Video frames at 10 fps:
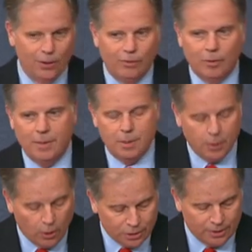For me
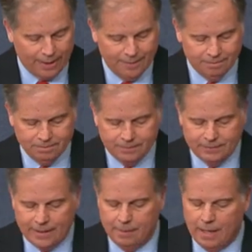personally,
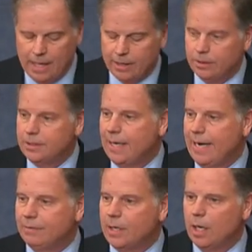I'm honored to
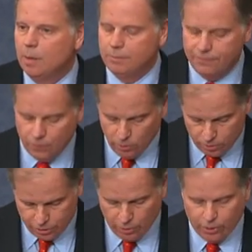have come full
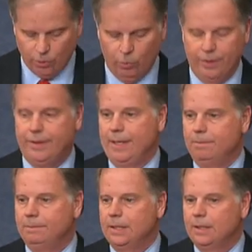circle with them,